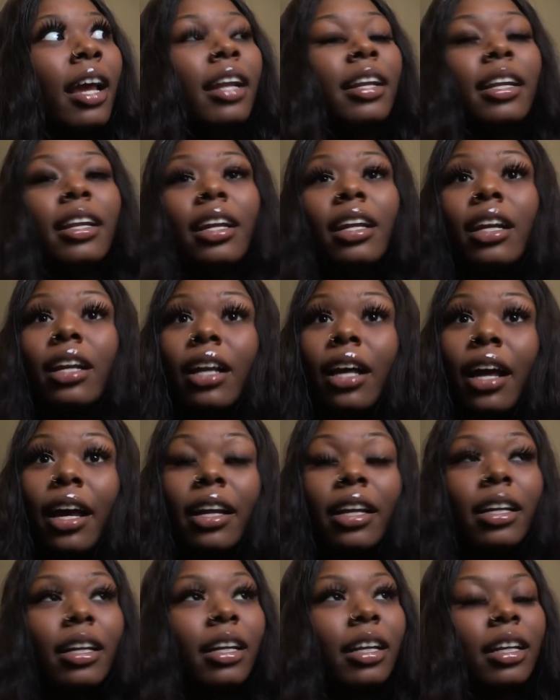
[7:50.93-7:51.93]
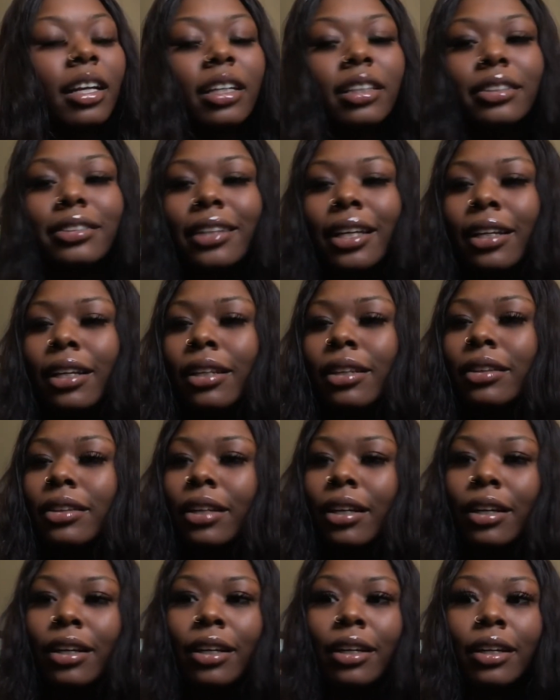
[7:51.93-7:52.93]
Da da da. This, and the
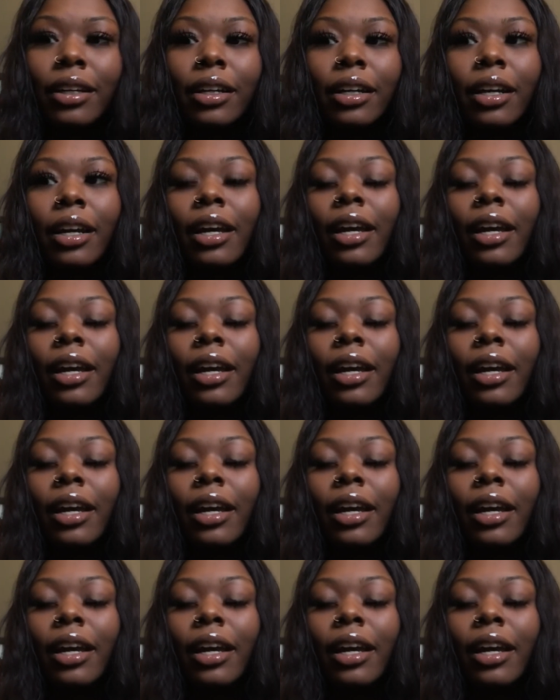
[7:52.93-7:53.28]
third